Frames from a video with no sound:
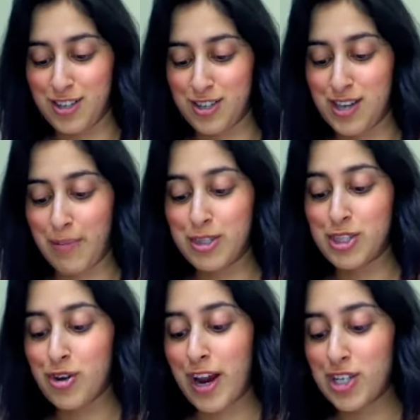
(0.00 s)

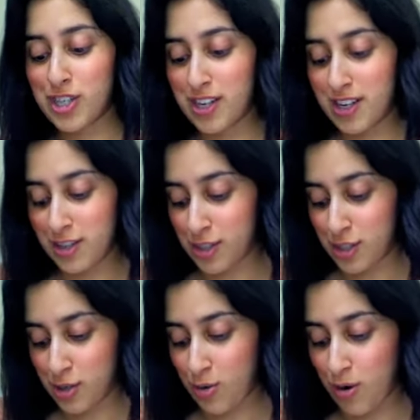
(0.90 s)
demonstration they did at the
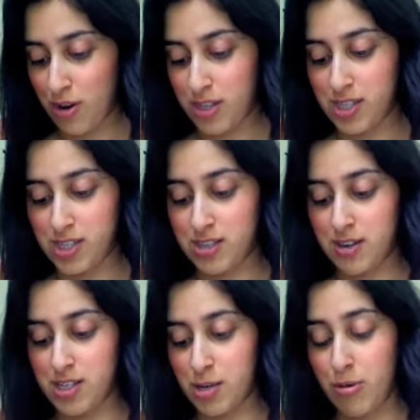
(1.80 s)
store, this
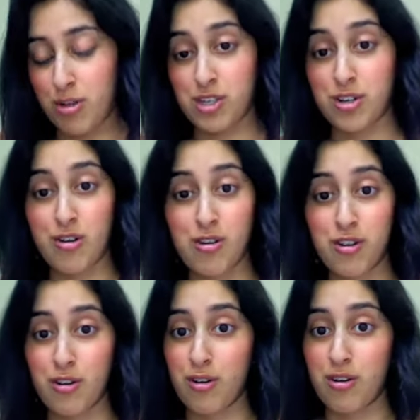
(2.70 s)
is supposed to turn
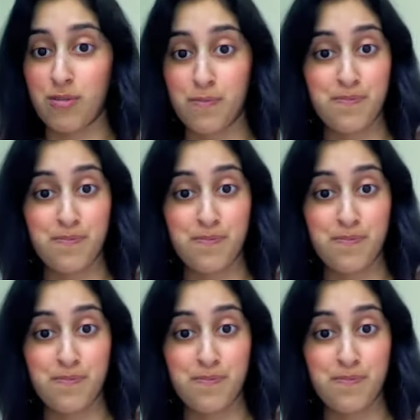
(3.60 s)
your